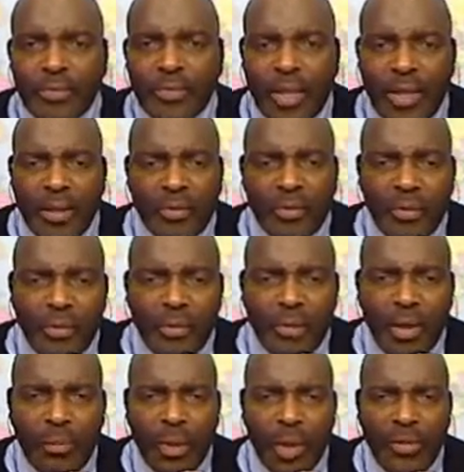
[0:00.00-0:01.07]
I don't know
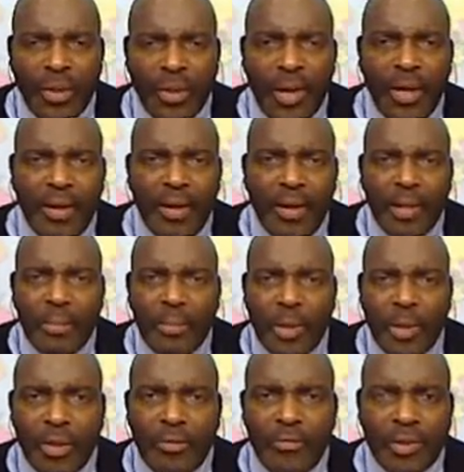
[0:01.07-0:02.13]
about that.
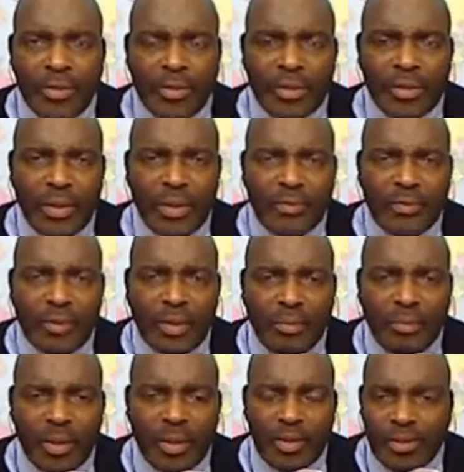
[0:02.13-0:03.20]
But if it's
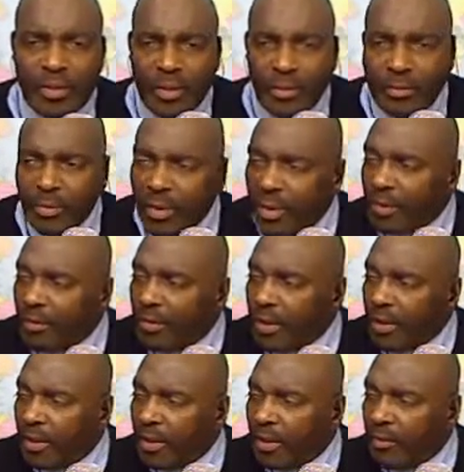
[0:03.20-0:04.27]
because in the
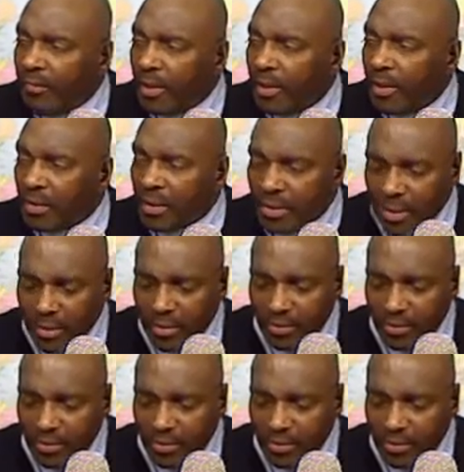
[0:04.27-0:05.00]
NFL, it's kind